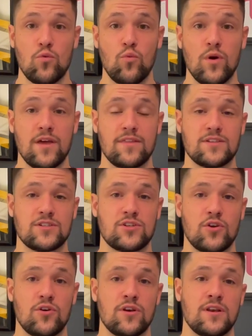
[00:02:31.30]
with
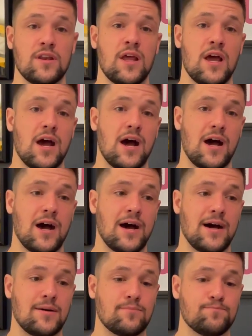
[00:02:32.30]
certain
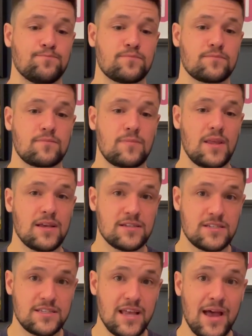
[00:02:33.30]

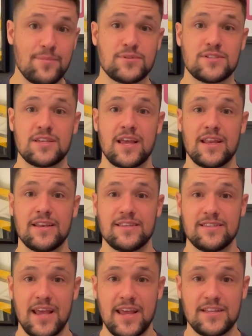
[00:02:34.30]
steps and
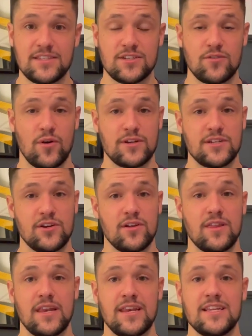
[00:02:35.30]
dates and criteria
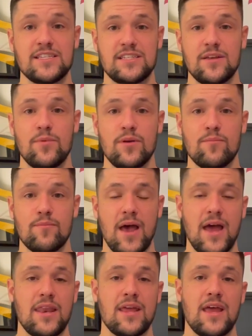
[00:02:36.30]
that needs to be
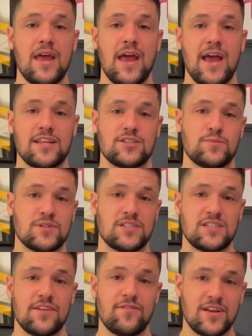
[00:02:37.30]
met at
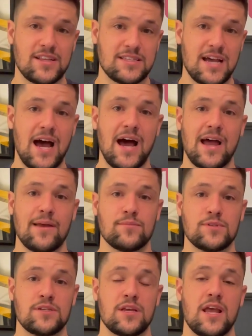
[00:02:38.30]
specific
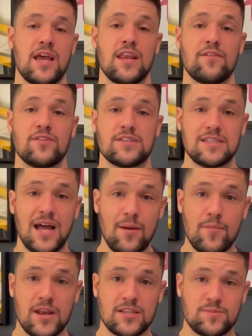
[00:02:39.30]
times. And if it's not
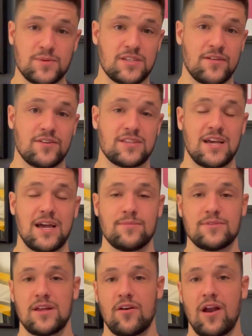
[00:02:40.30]
met at specific
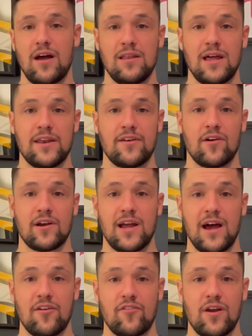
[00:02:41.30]
times that are outlined in our
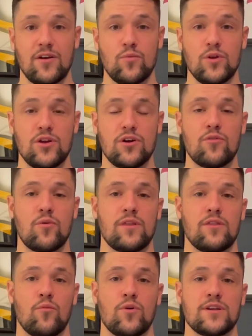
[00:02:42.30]
contract, we could run
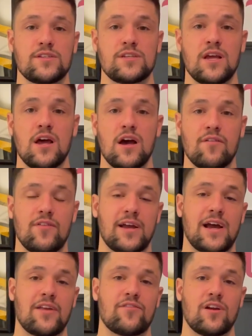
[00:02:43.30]
the risk of that
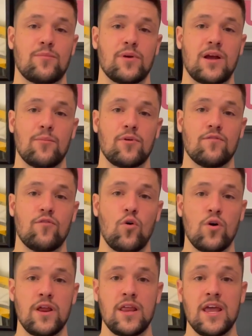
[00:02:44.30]
contract becoming
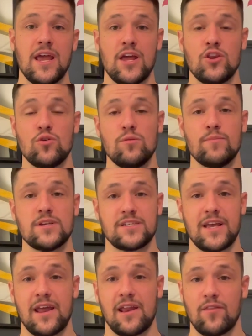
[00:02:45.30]
void and you
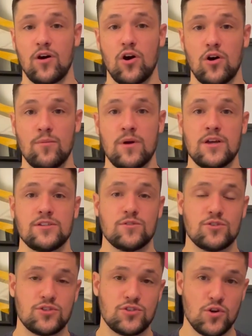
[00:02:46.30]
missing out on the home. So
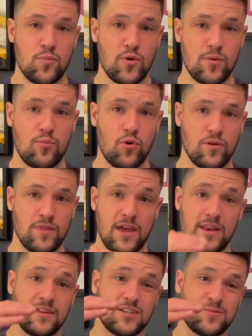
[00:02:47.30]
it's super important
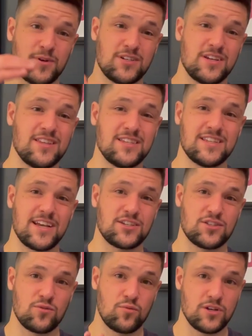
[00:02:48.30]
that especially these next
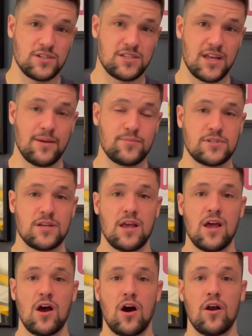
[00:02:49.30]
three steps
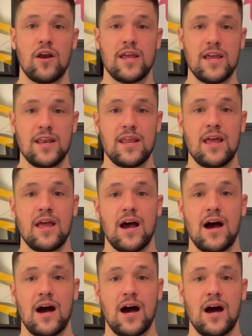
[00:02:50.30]
are hit
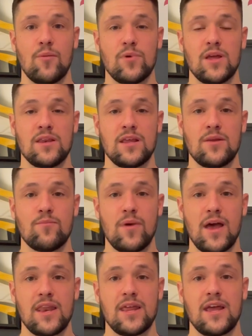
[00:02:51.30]
and
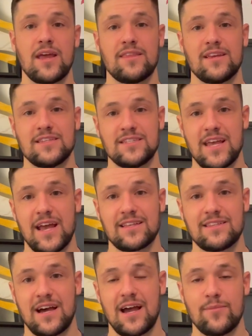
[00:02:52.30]
met at the
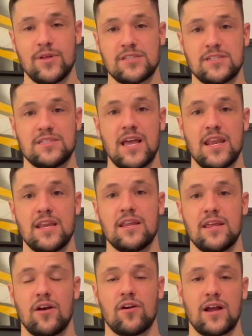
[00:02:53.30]
exact time that's stated
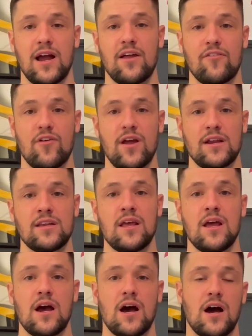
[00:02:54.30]
in our contract,
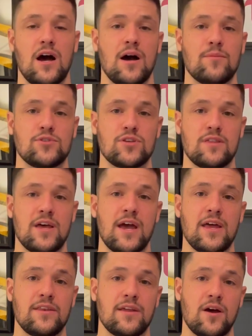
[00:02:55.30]
so
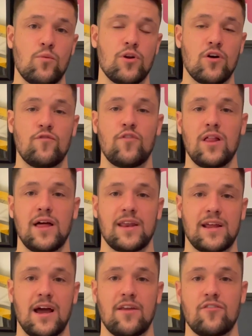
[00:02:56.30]
that we don't fall out
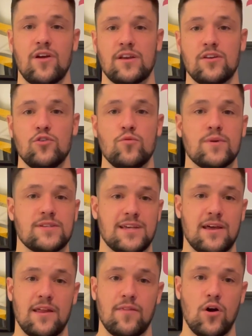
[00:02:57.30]
of contract and you miss
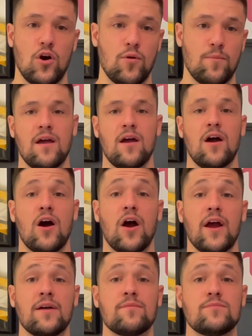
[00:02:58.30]
out on the home. All
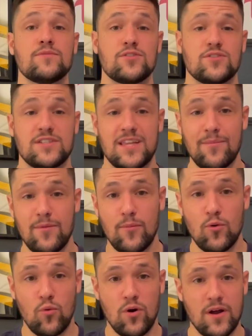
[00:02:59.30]
right, so step number
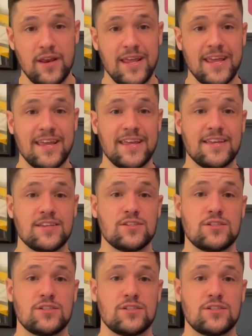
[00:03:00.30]
one is